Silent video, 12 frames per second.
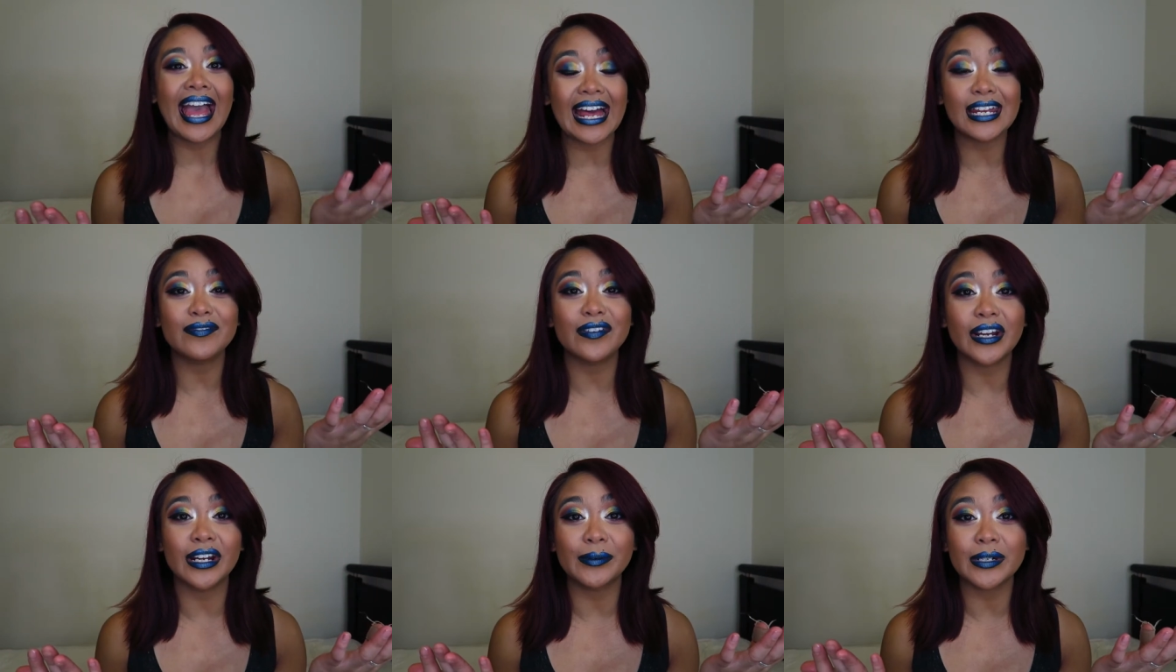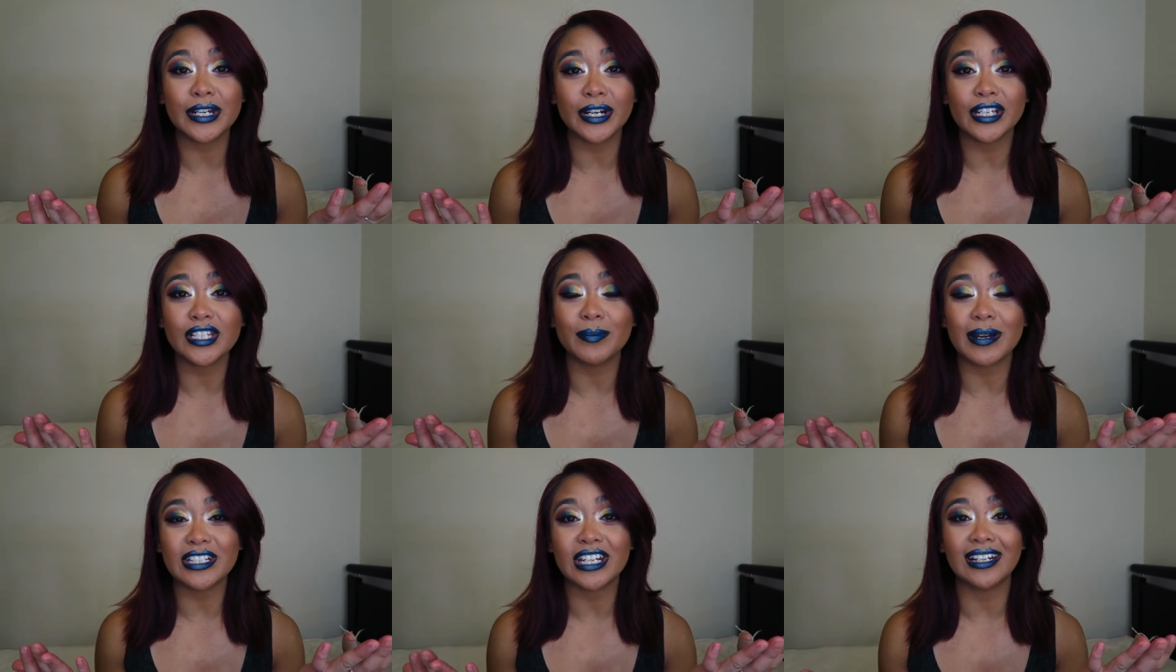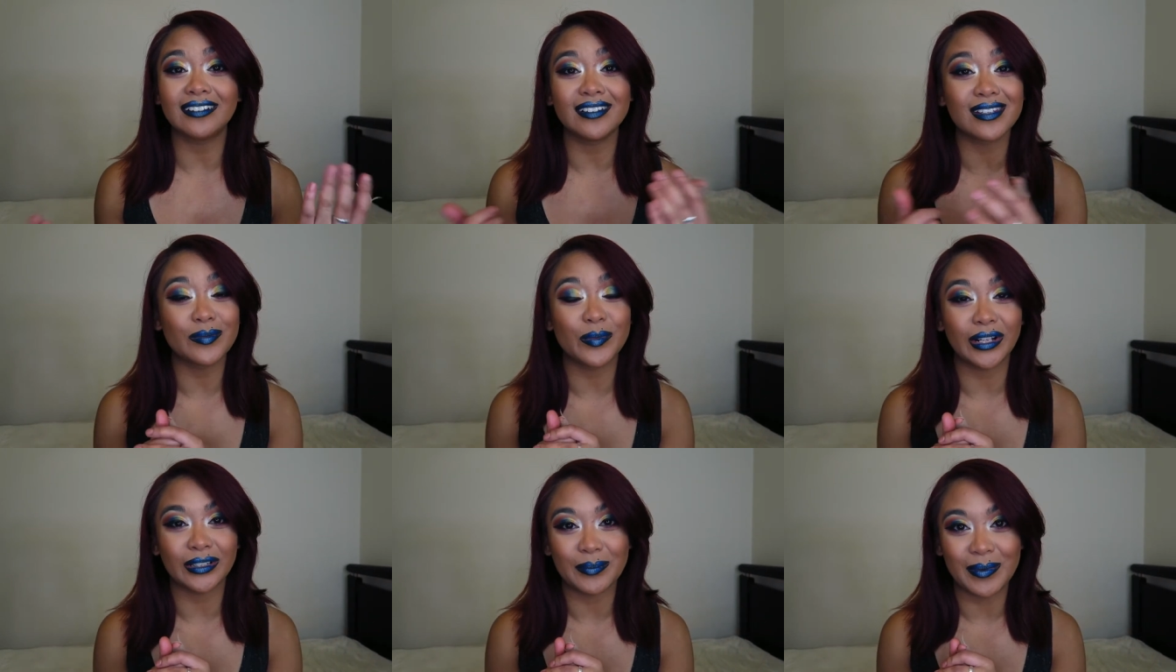and if you're here returning to my channel, then
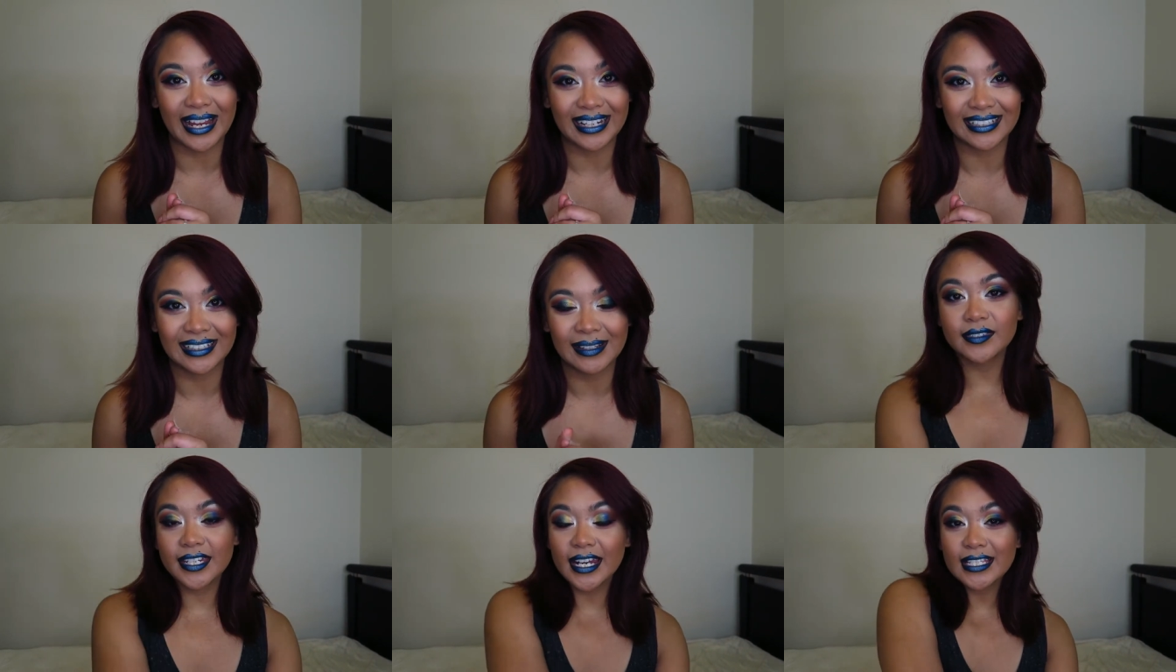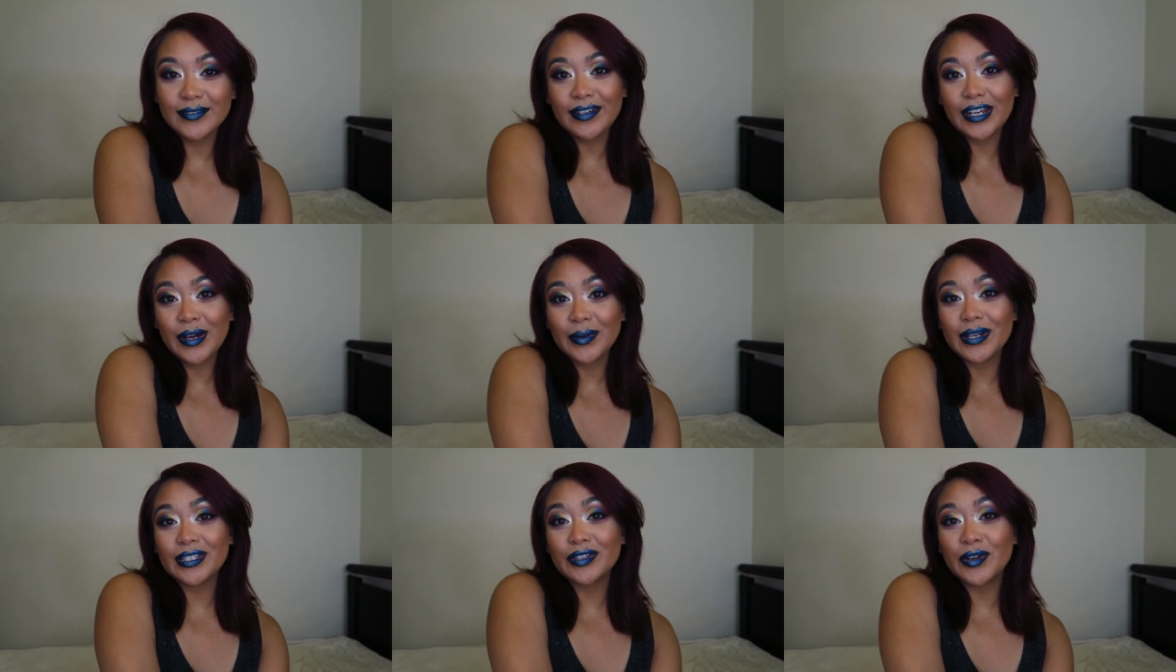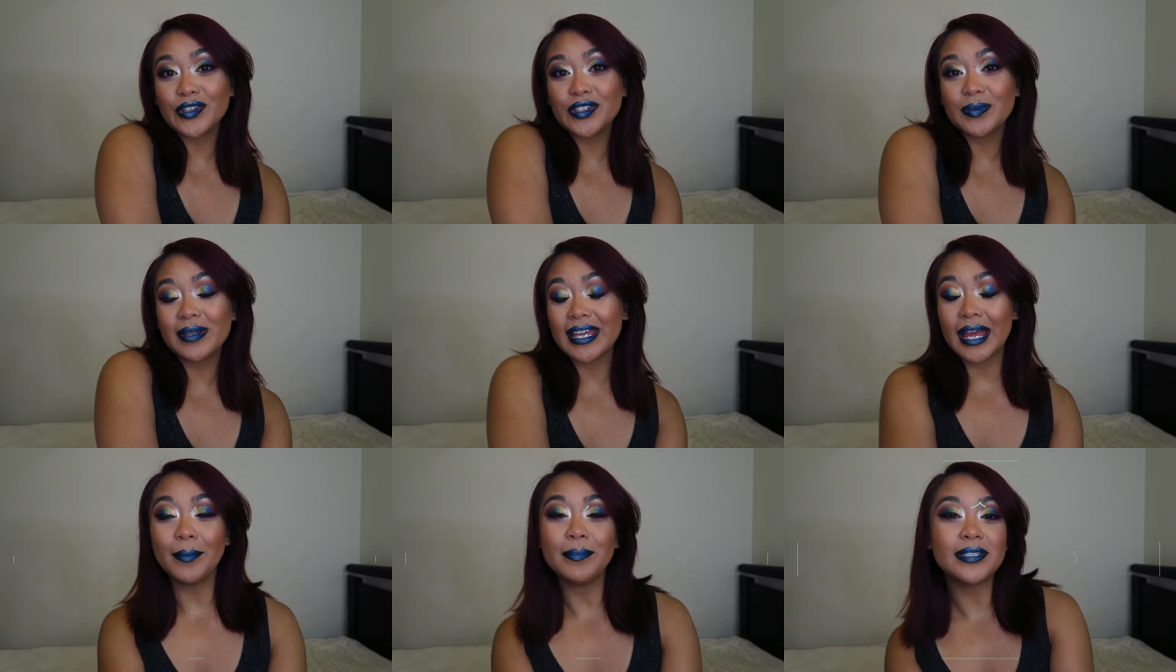welcome back. Today's video is going to
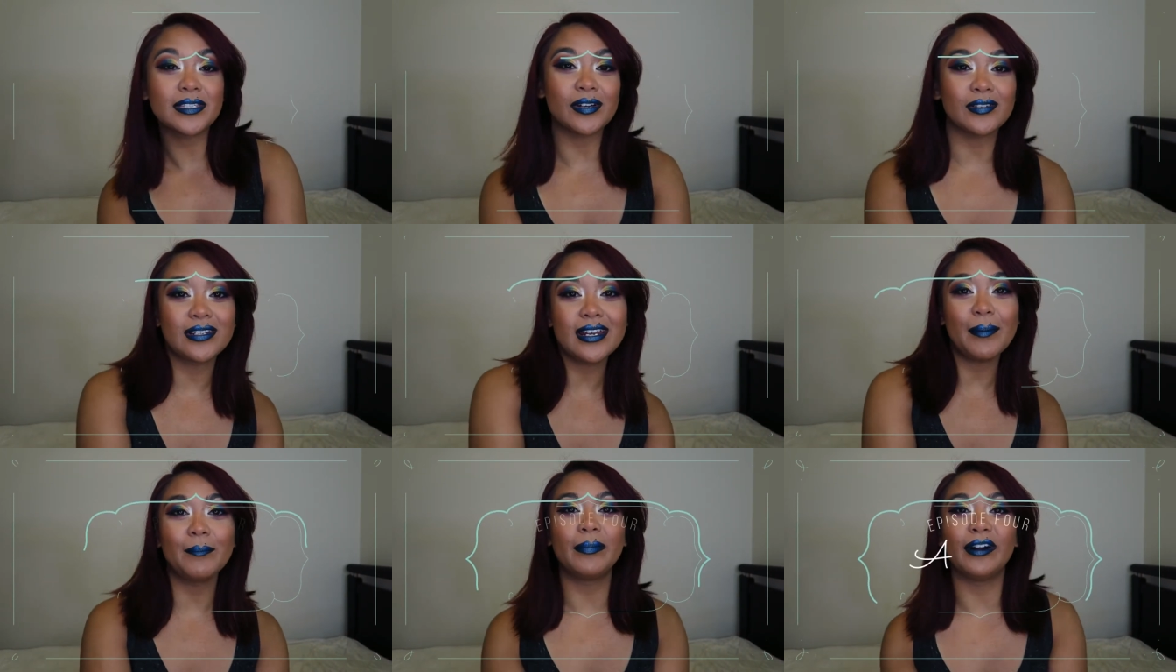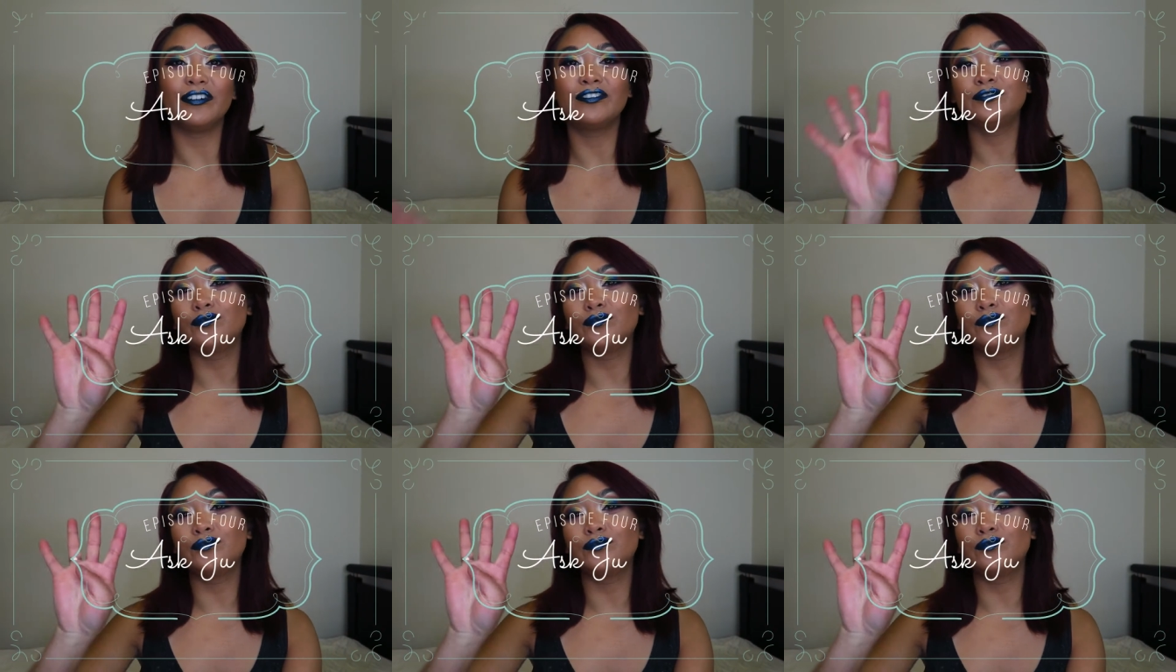be episode number